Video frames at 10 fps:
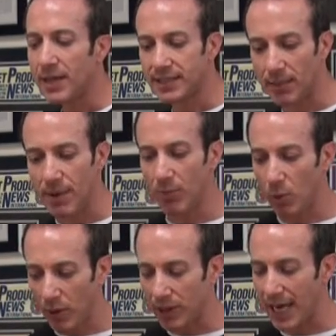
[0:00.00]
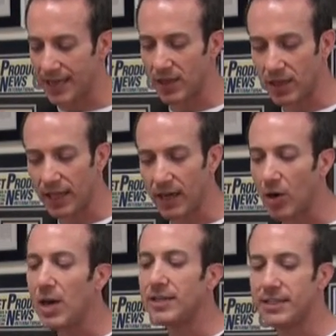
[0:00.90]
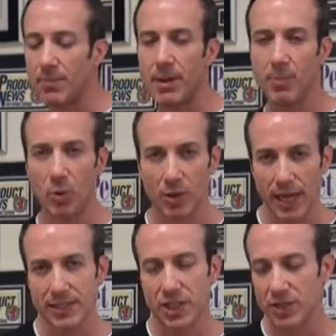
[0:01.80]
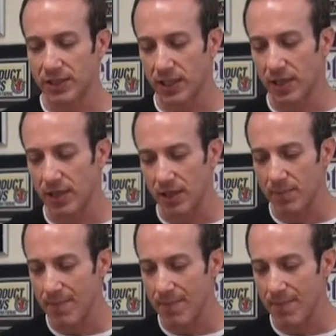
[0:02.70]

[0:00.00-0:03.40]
Some people will like the clear, some people will like to use the